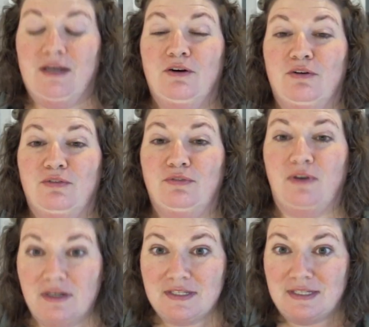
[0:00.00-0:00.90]

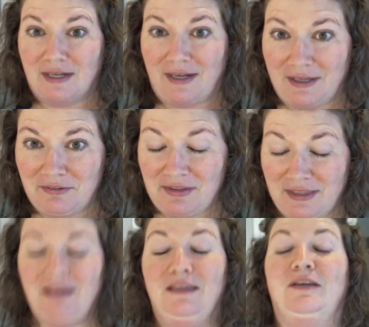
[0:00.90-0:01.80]
First off,
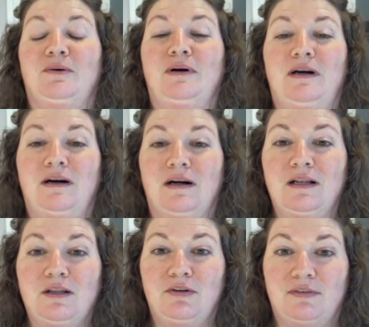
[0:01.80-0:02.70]
thank you
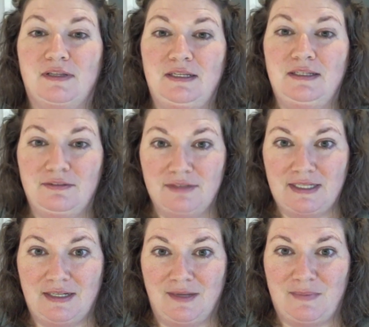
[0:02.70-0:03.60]
all for the lovely
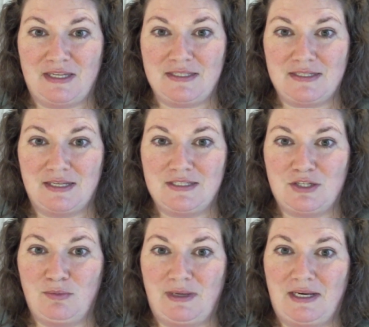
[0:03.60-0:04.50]
comments and
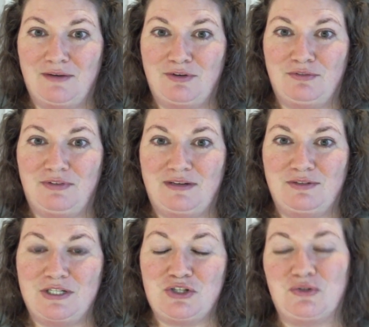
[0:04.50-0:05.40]
so many of your
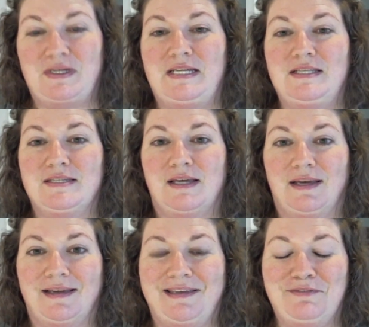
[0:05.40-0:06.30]
favorite treats.
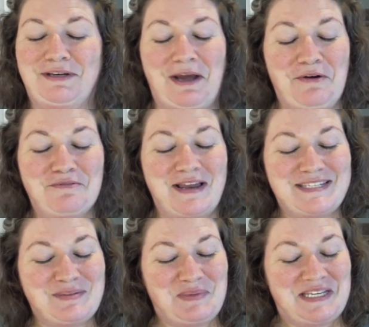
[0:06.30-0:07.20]
I even got
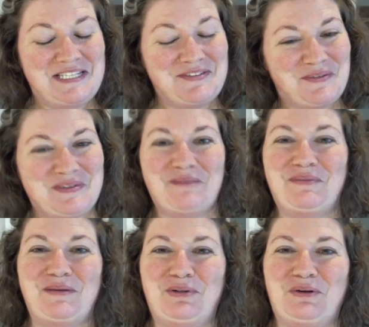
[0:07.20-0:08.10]
recipes from some
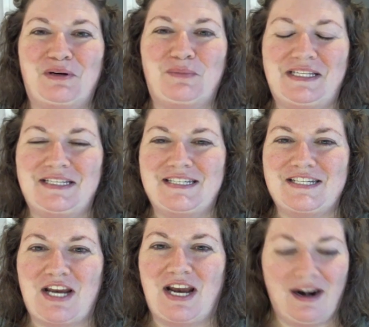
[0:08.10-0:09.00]
people who are willing to
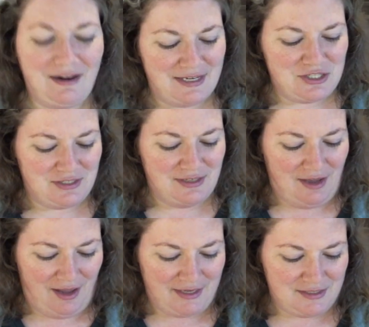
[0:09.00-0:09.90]
share. I should
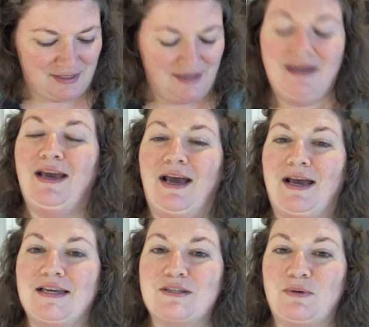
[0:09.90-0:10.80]
not
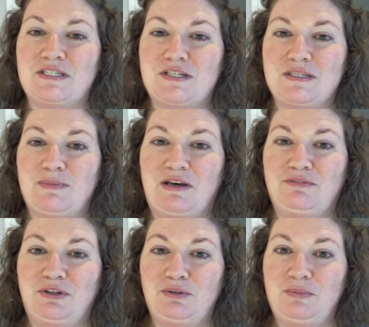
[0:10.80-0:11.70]
ask questions about
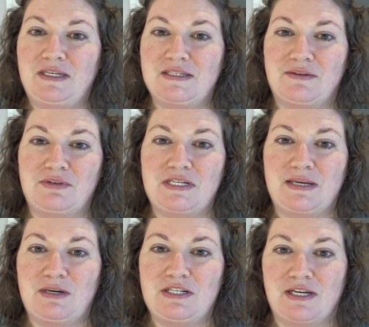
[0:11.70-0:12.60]
food because every
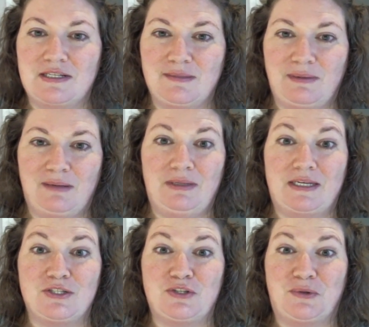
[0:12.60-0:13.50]
time I checked it made me
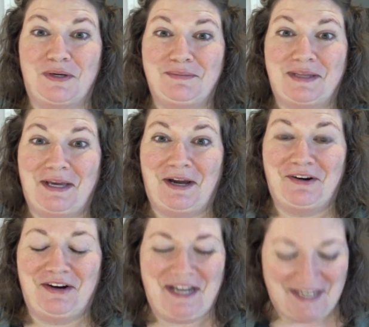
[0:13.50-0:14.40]
extremely
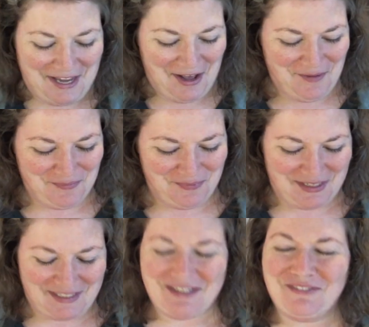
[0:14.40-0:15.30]
hungry,
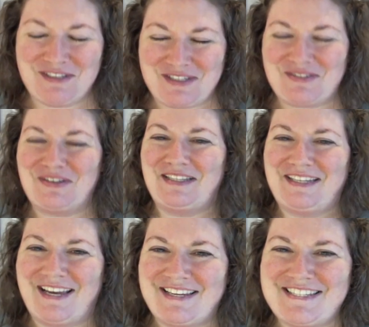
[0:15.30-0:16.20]
but it was really
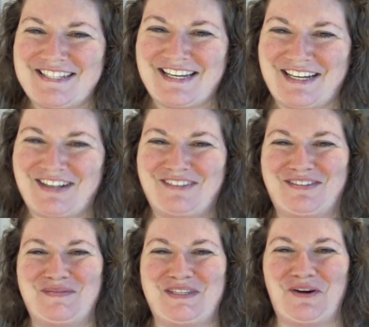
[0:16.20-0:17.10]
nice to hear
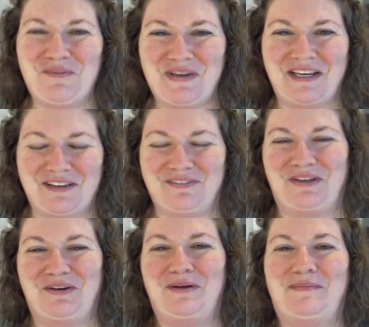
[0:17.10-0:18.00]
from so many of
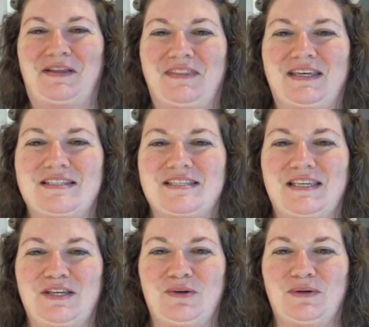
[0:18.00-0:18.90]
you about things that
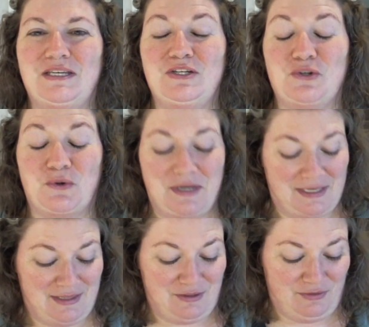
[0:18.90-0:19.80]
you enjoy
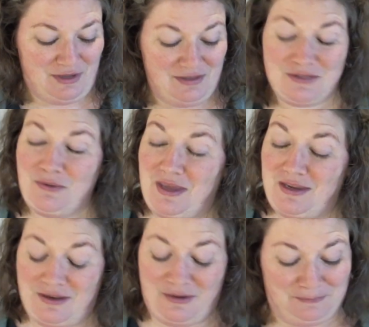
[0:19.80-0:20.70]
in the fall, so thank you.